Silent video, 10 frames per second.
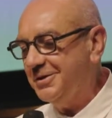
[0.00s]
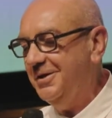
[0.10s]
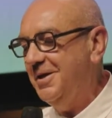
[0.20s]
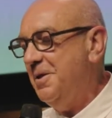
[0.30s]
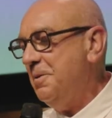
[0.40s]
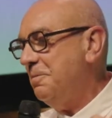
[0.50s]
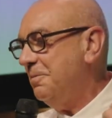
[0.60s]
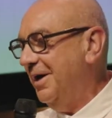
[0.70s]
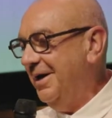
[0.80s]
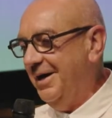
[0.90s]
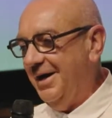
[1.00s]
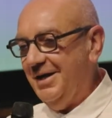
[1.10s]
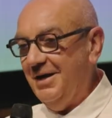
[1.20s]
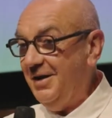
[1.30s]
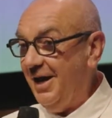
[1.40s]

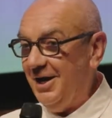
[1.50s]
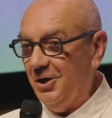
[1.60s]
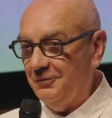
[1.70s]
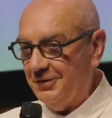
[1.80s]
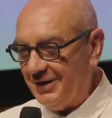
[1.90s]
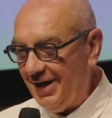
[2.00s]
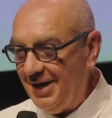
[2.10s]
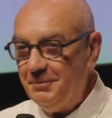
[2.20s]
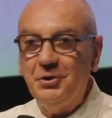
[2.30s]
and having hell of a time,